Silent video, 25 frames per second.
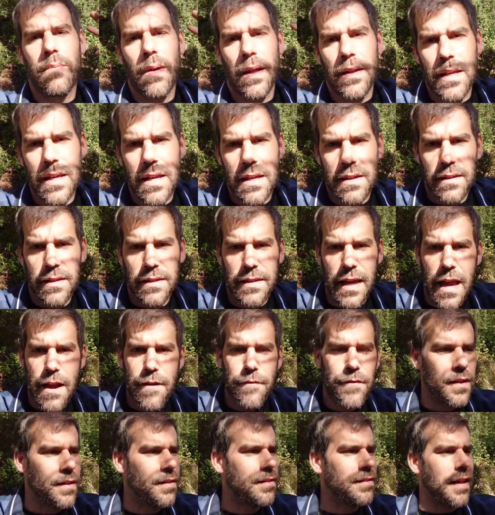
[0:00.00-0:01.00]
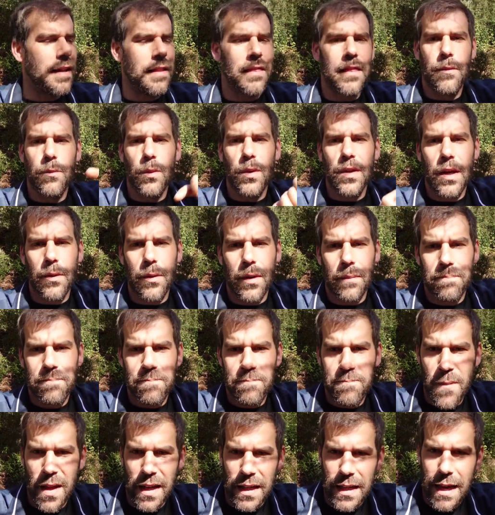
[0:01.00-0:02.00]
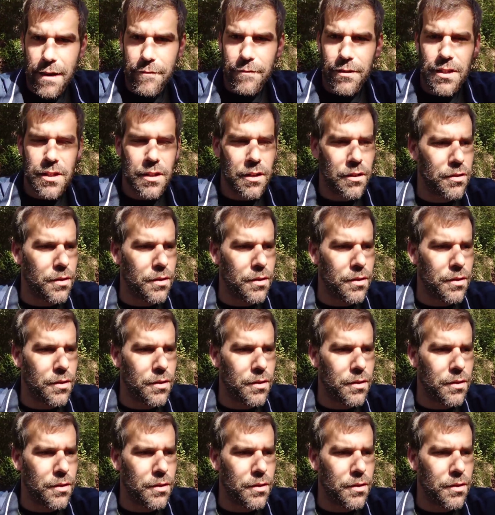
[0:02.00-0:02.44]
buddy David sent them when they were 11